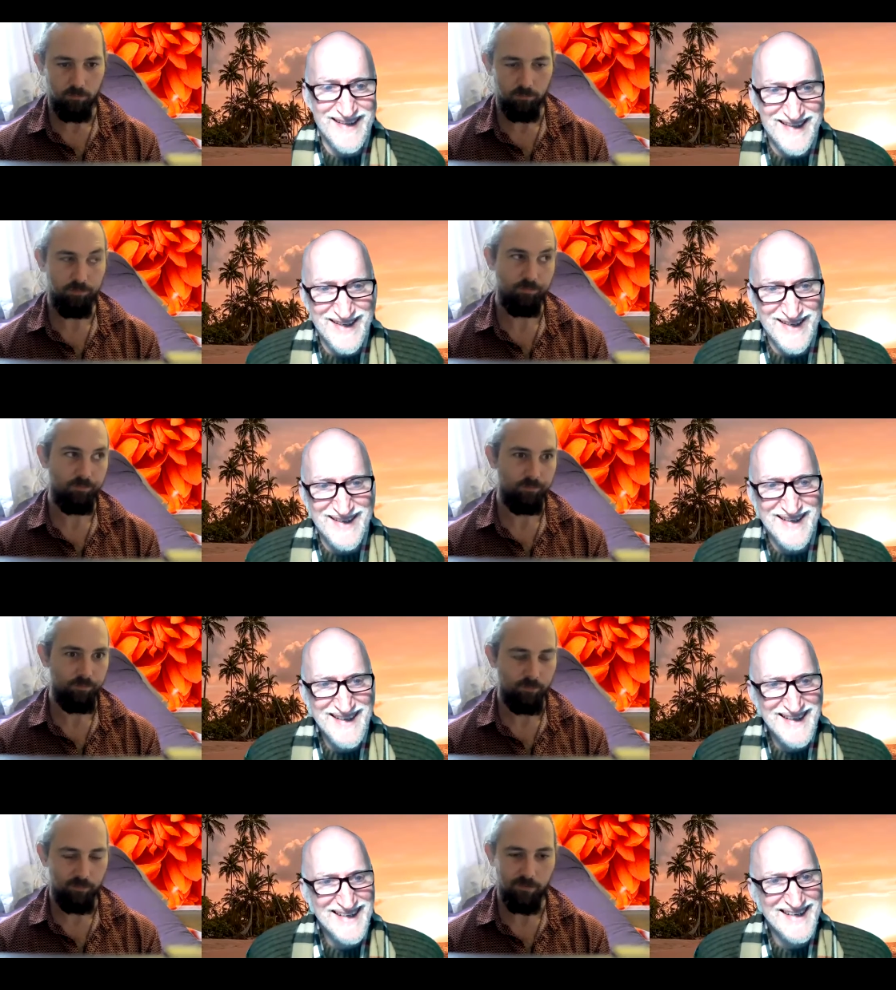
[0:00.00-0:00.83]
Speaker 1: like,
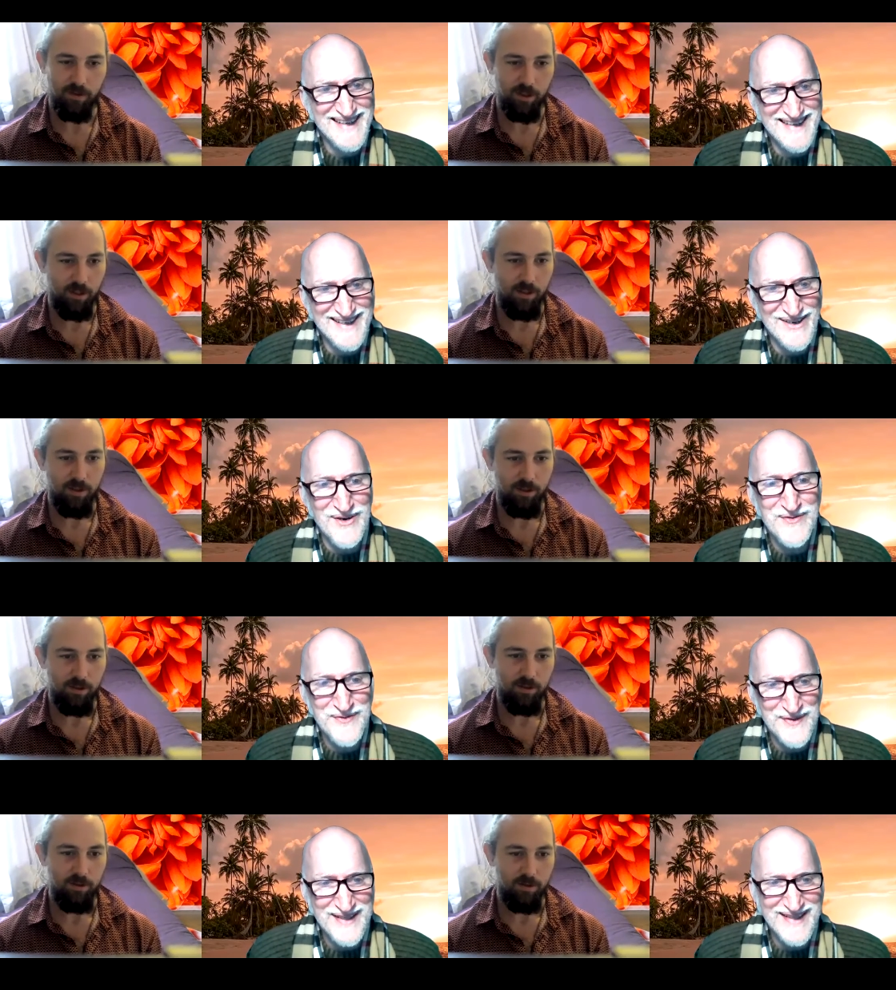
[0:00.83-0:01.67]

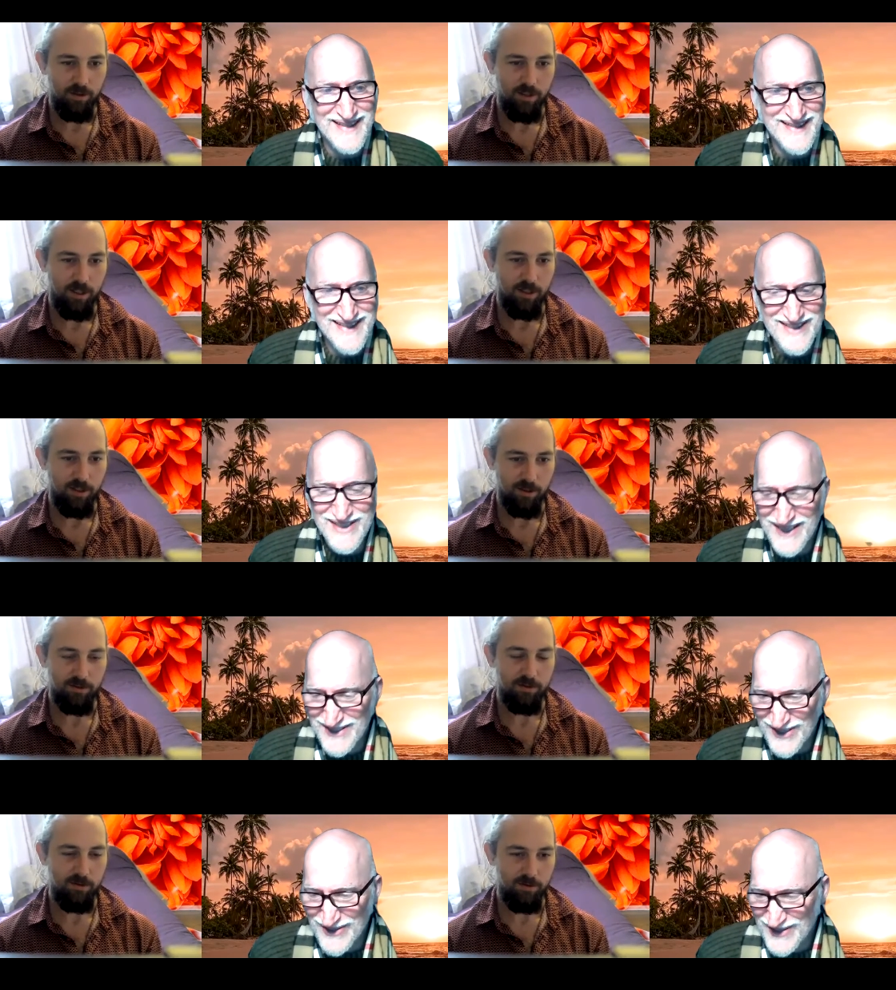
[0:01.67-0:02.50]
hopefully these
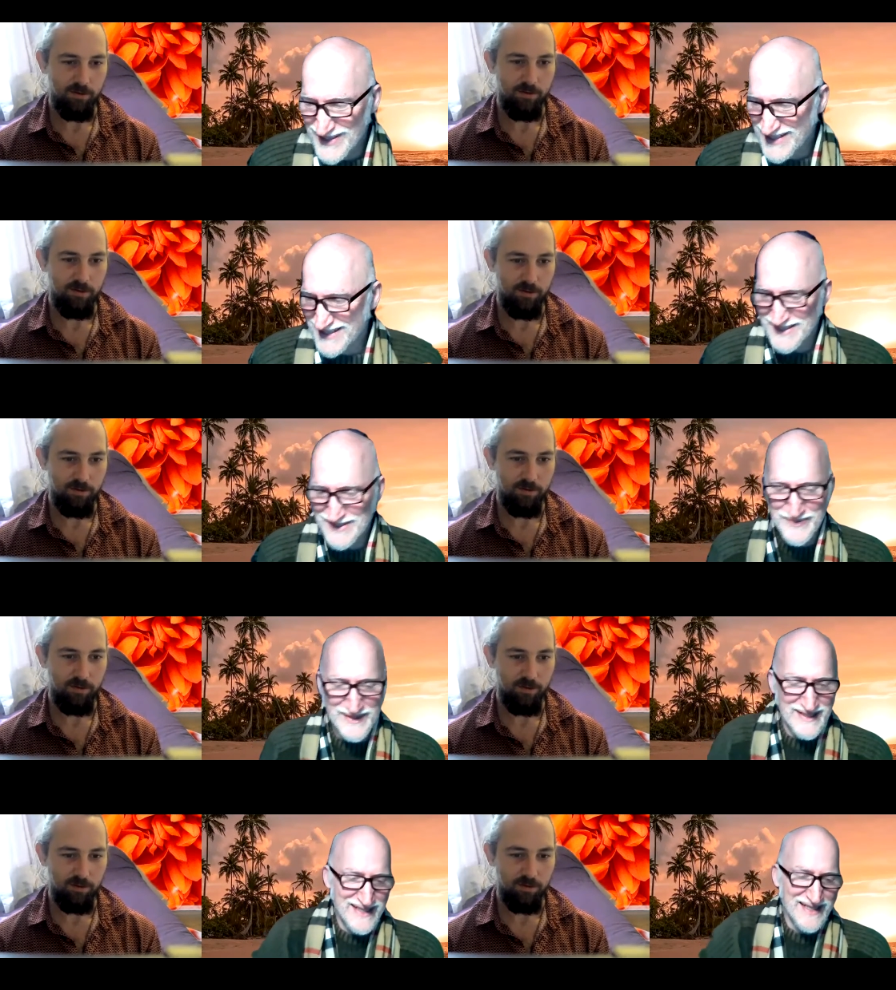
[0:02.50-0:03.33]
guys aren't the guys,
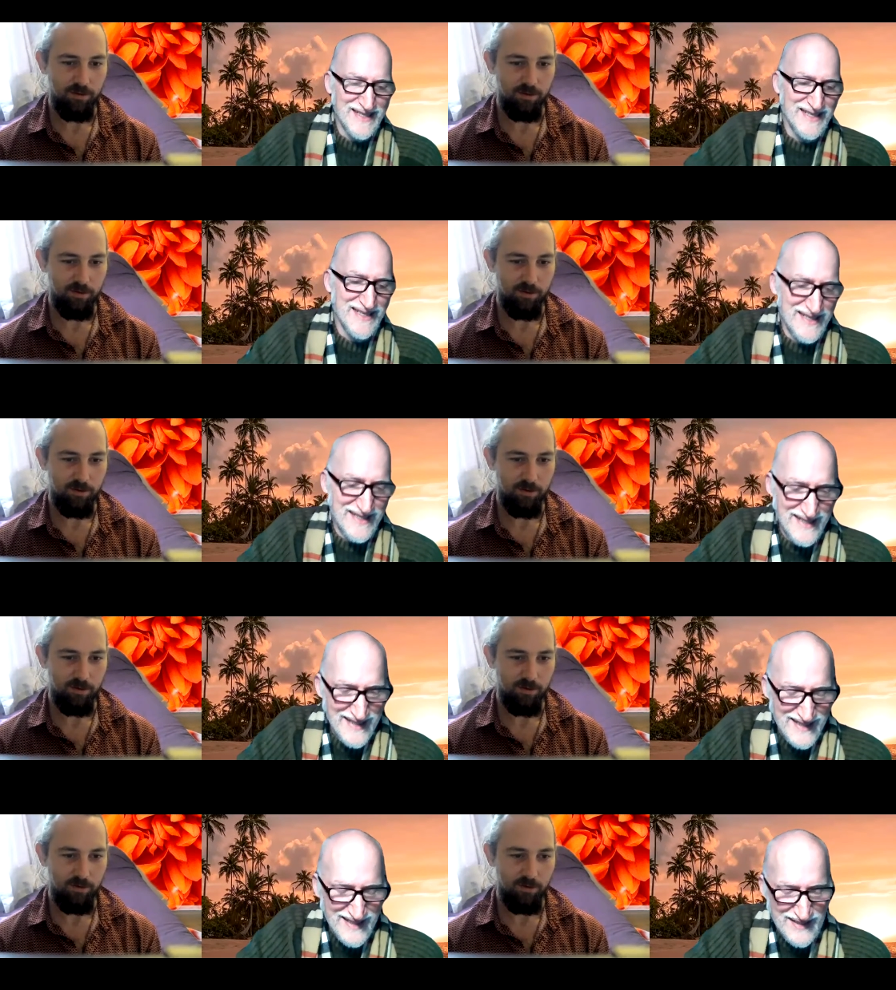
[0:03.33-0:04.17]
but
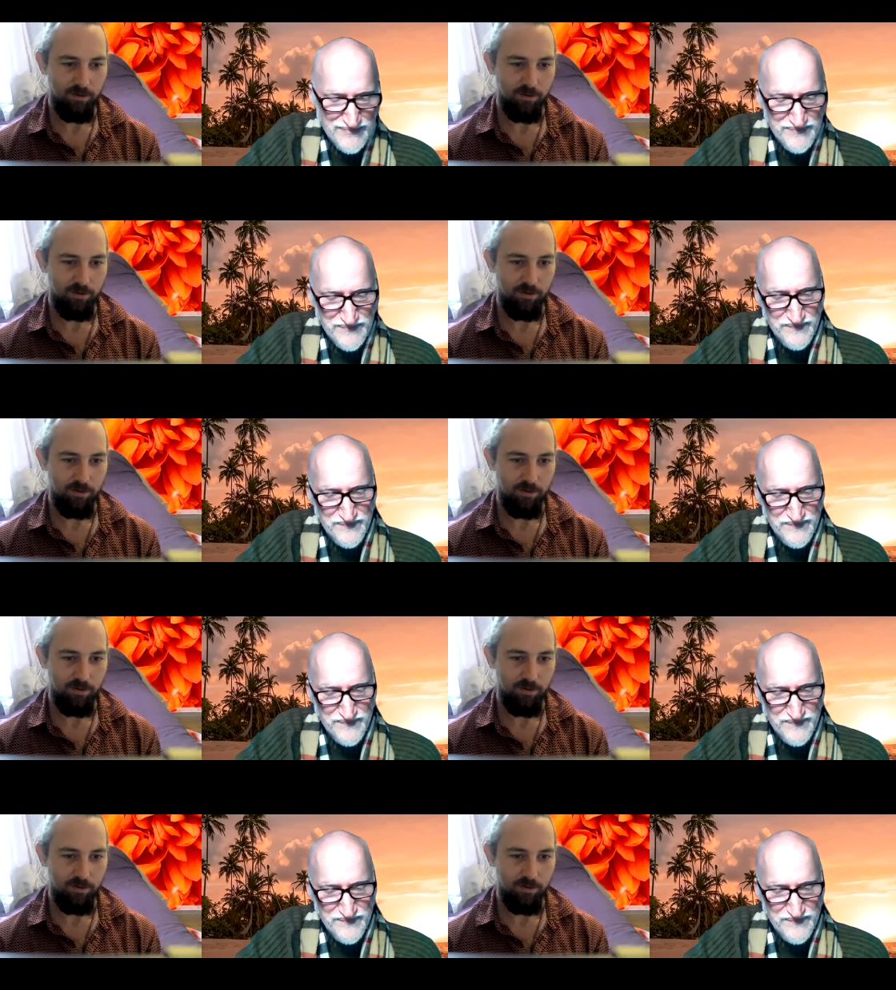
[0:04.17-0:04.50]
um,